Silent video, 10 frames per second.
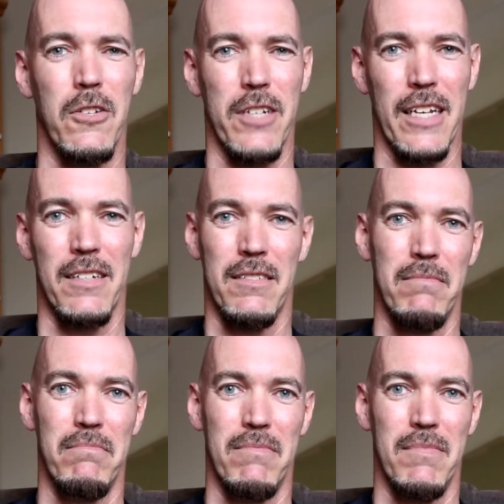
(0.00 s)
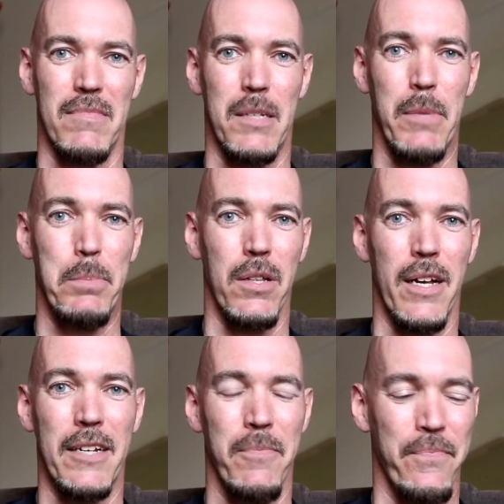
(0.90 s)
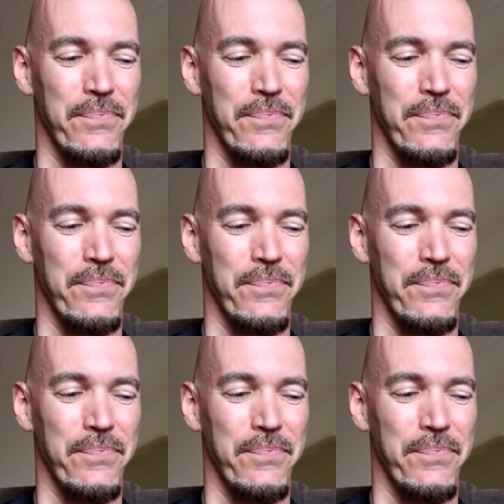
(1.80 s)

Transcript: looking, to be polite.